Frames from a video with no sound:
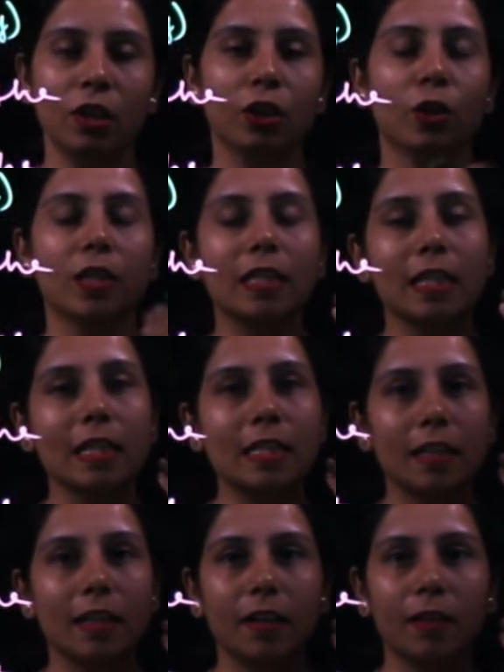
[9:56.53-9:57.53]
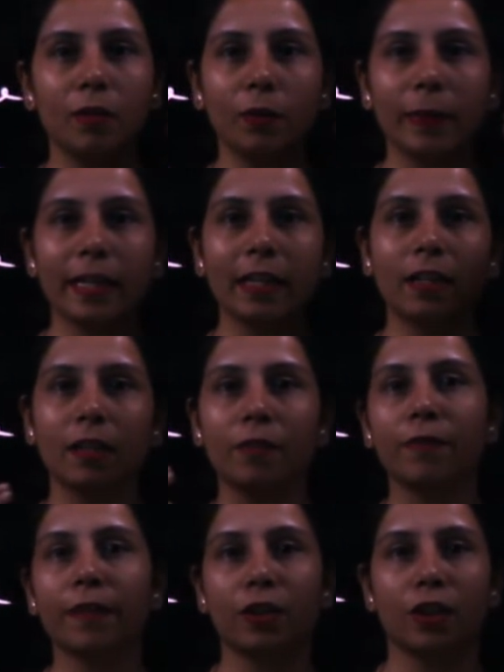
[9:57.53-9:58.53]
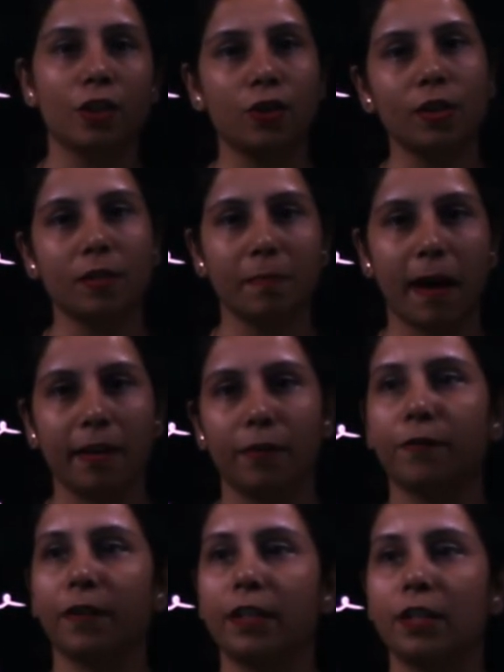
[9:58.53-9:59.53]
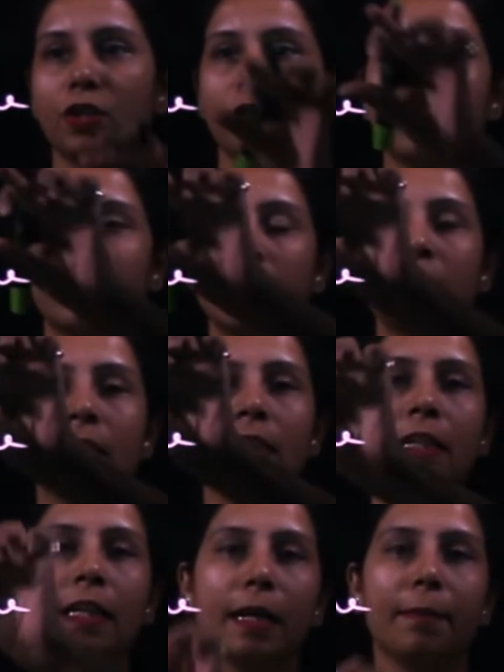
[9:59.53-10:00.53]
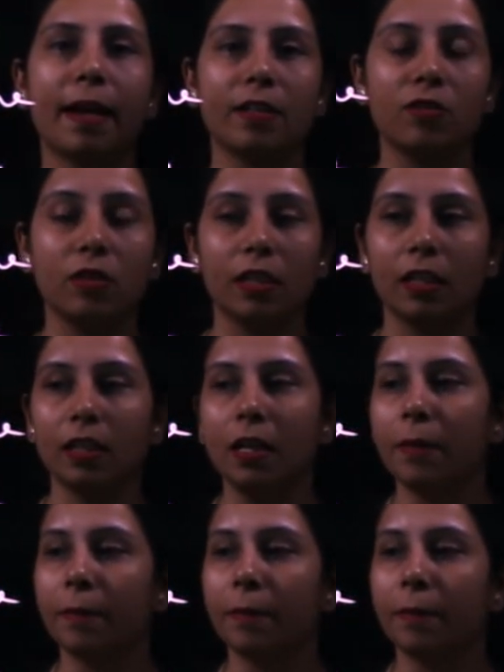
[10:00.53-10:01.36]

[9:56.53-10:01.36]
You're just doing it in a fictitious manner. Fictitious is imaginary.